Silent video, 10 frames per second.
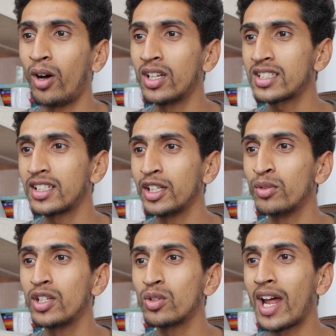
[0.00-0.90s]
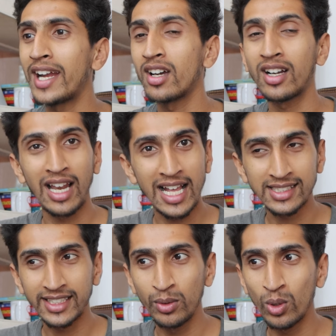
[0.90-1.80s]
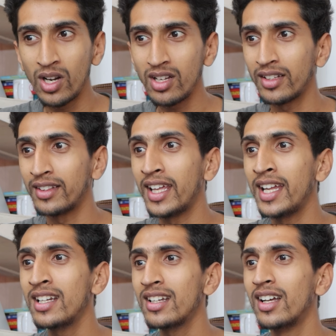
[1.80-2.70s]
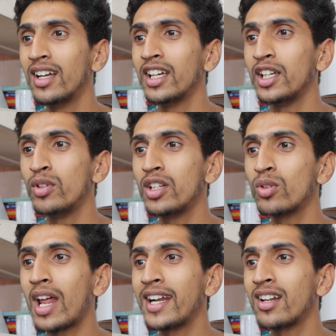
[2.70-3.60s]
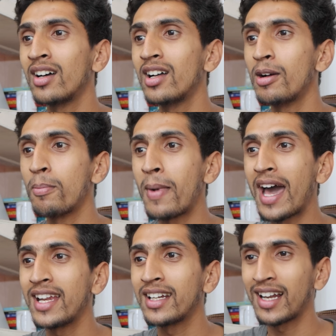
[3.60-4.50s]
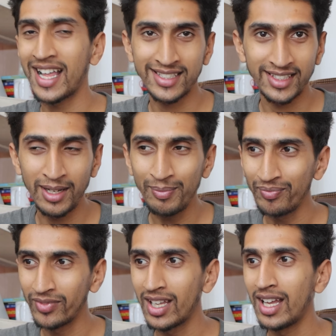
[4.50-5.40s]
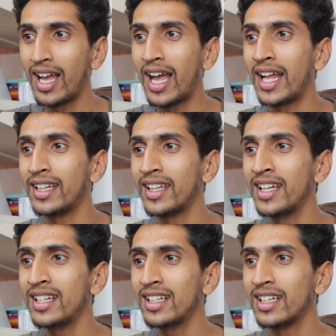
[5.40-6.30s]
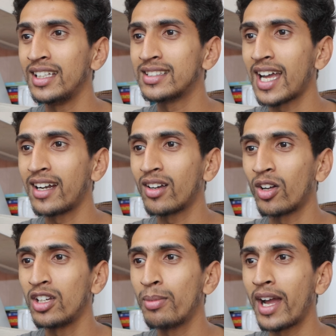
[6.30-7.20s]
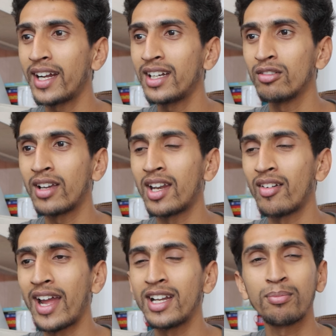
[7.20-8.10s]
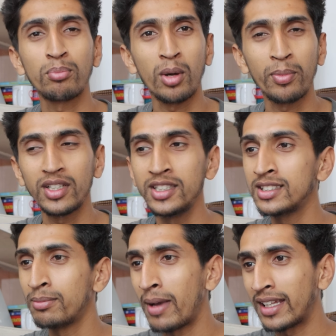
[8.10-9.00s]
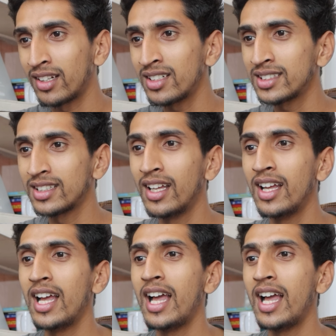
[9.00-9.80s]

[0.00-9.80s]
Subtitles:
First you need to write a class keyword, then you need to write a parent class name, and then inside curly bracket you can write properties, methods,